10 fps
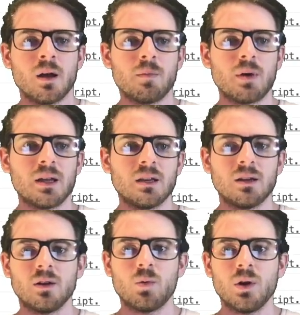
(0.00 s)
But
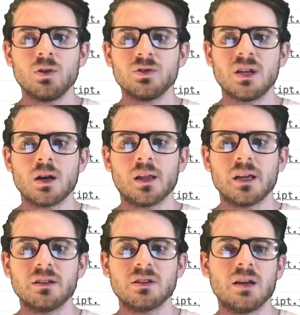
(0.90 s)
what you'll see on a lot
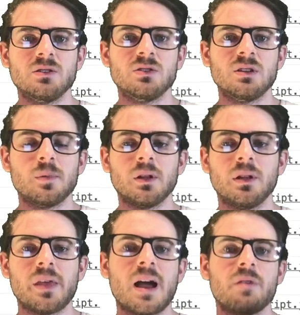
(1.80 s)
of sites is typically
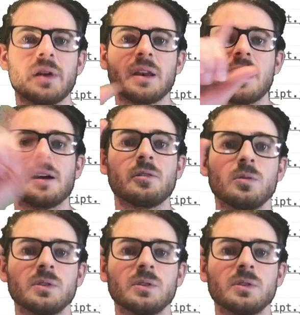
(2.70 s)
they have like an arrow.